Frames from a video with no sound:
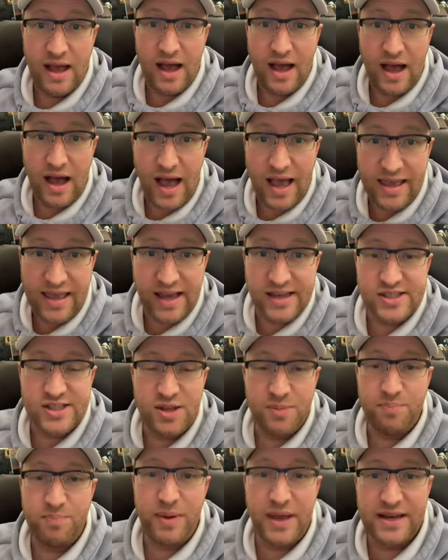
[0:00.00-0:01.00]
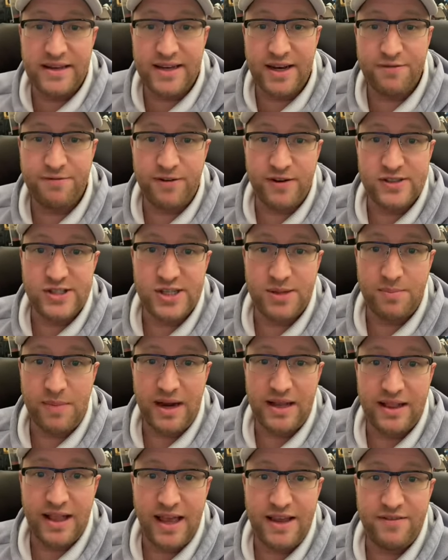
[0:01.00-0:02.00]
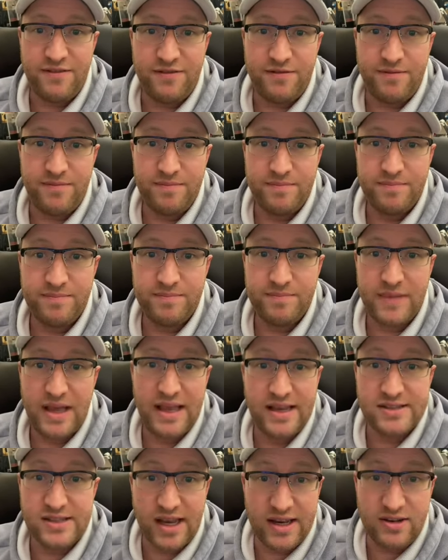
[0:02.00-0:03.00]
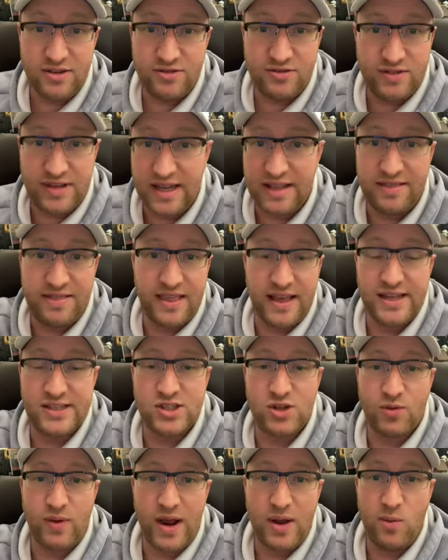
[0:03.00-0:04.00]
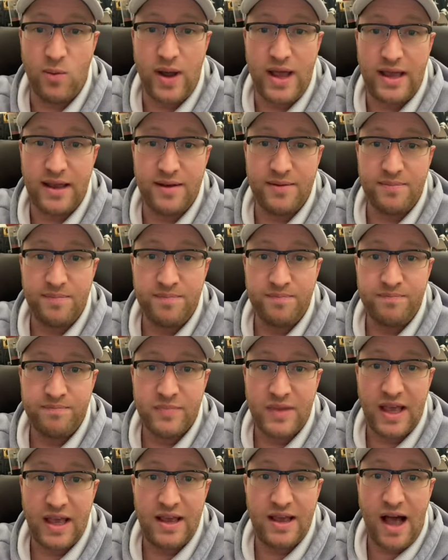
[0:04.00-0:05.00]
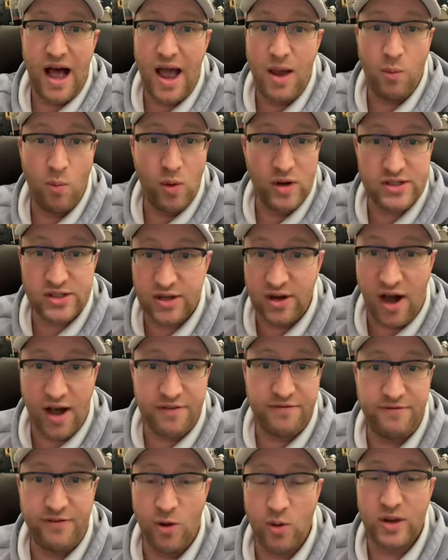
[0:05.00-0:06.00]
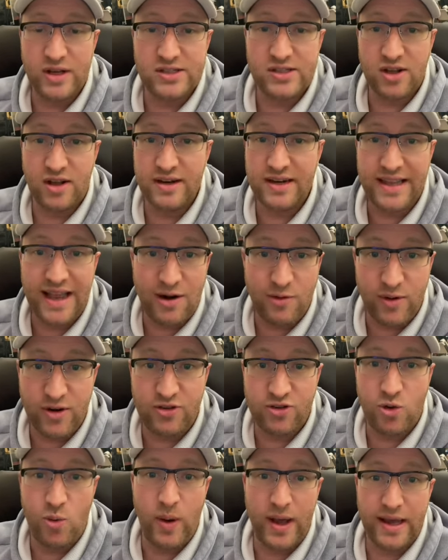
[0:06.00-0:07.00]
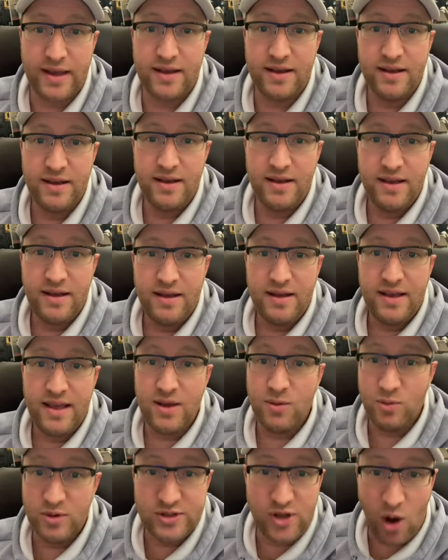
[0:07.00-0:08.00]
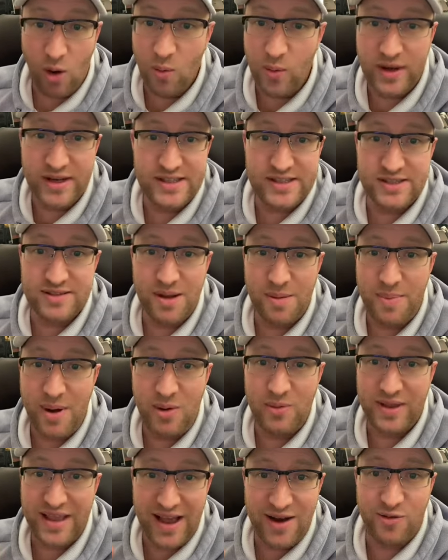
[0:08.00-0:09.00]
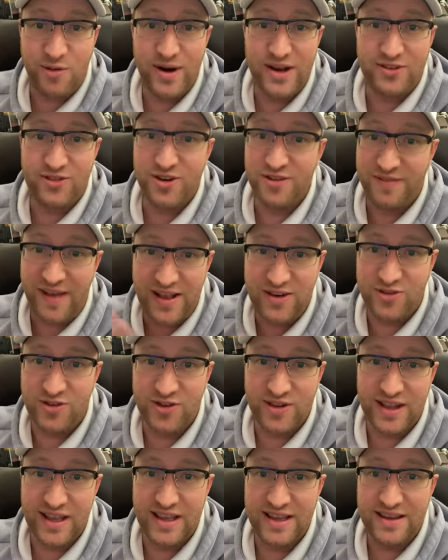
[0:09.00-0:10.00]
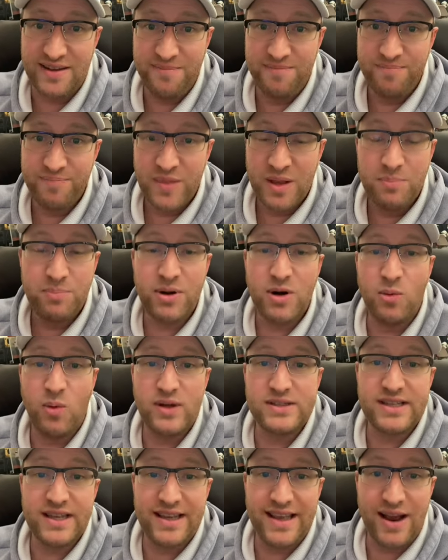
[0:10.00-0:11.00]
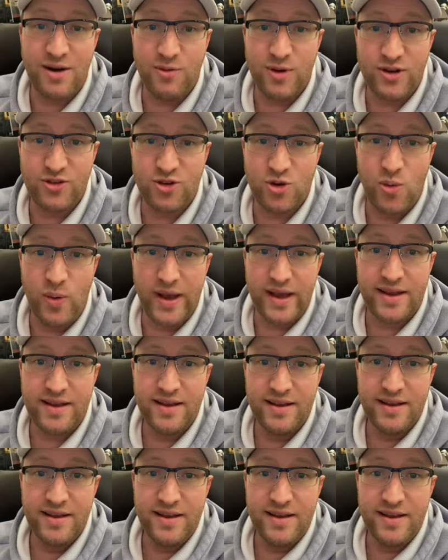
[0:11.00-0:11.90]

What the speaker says: I guess the big difference in my life is I did things the right way. Okay, I was not focused on get rich quick. It was always about get rich eventually, but it wasn't get rich quick.